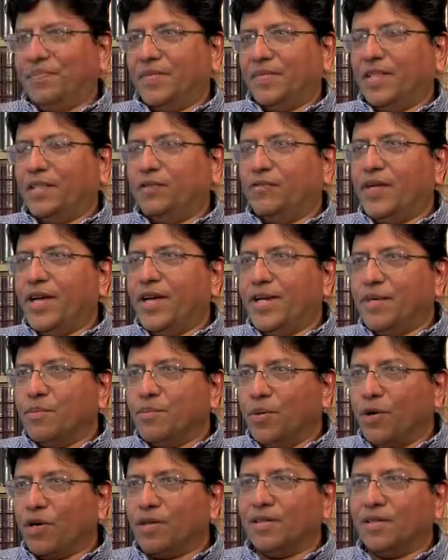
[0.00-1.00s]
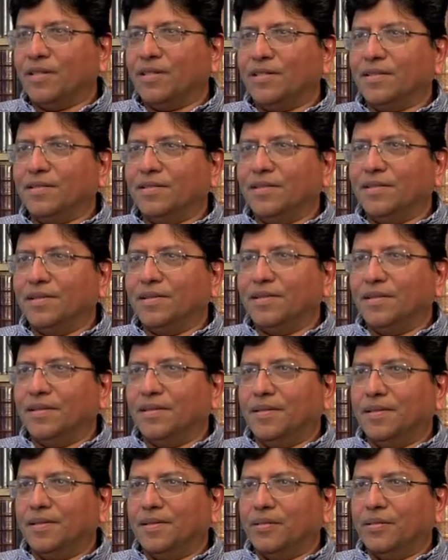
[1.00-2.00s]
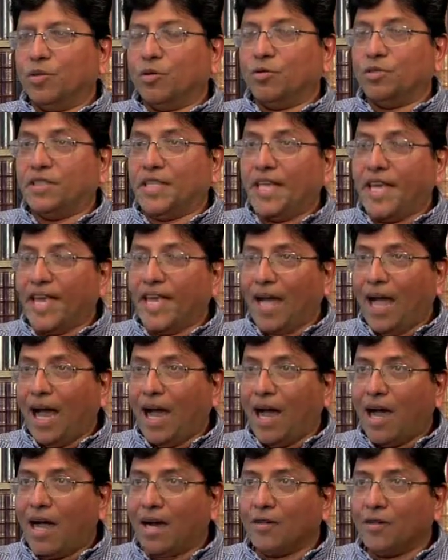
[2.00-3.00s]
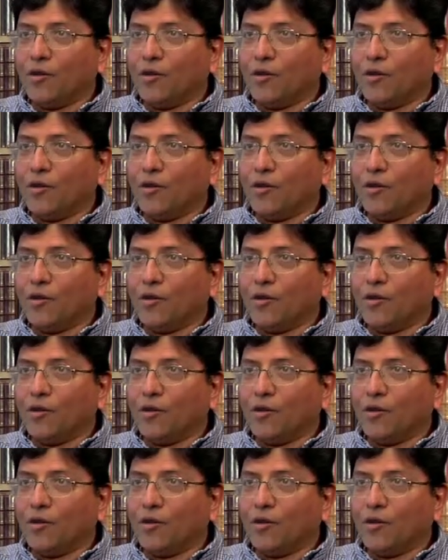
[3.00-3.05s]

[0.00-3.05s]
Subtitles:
is very important, because they are